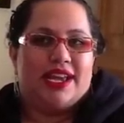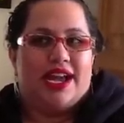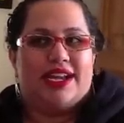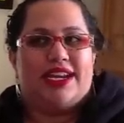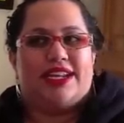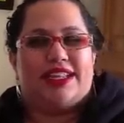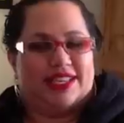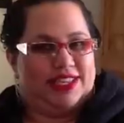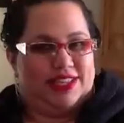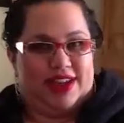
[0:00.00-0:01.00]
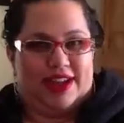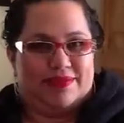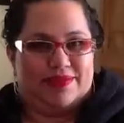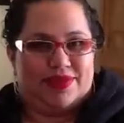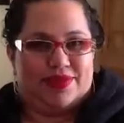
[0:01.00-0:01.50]
I needed to
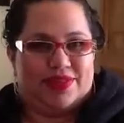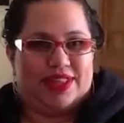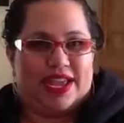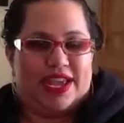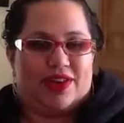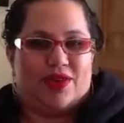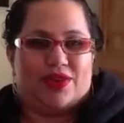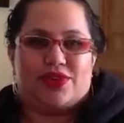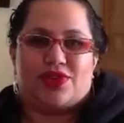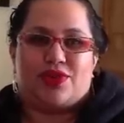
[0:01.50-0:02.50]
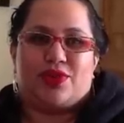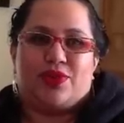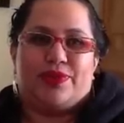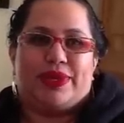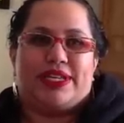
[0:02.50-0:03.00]
stop doing that and go to
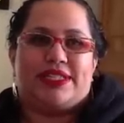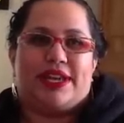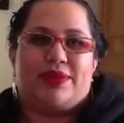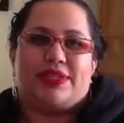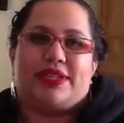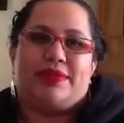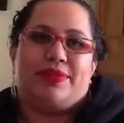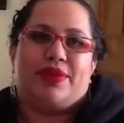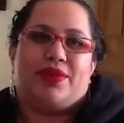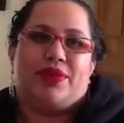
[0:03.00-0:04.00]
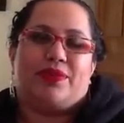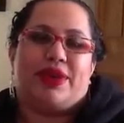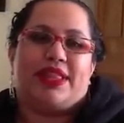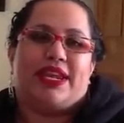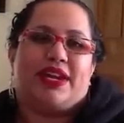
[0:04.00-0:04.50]
school, because that was going to be the only way
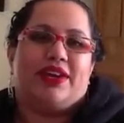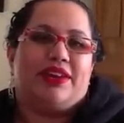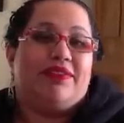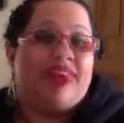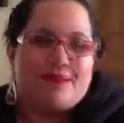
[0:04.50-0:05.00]
that I could advance.